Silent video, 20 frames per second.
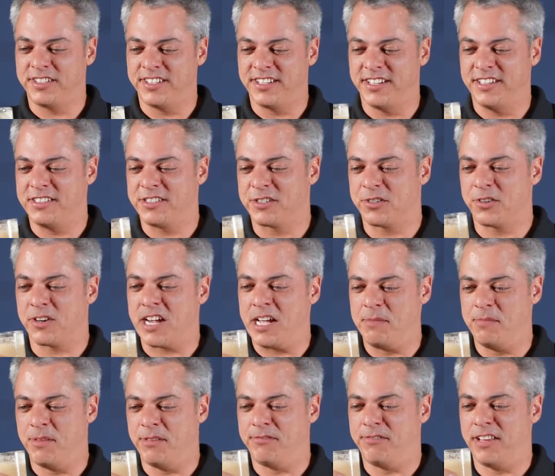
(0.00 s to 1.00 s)
to
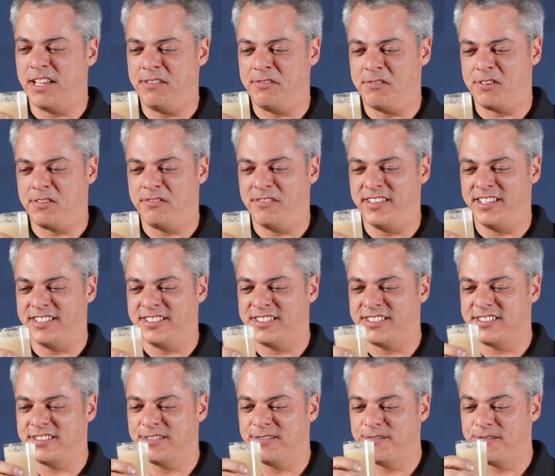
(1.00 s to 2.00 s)
describe the flavor of this.